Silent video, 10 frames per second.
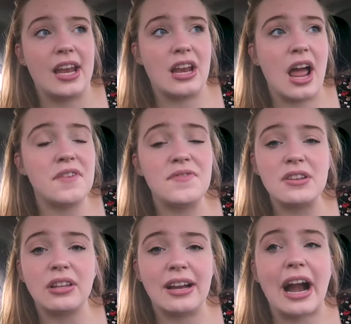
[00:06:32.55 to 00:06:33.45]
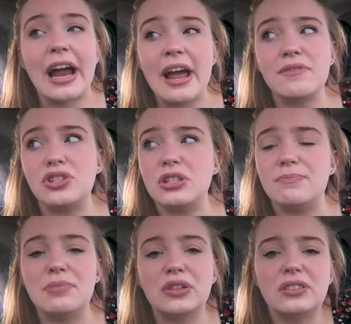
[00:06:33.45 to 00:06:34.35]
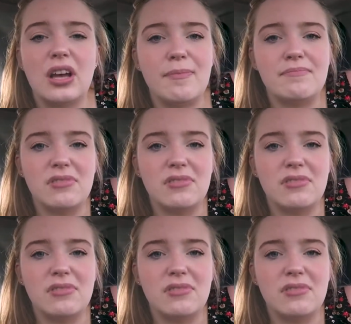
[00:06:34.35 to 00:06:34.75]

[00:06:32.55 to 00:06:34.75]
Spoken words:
and I feel like I have just built up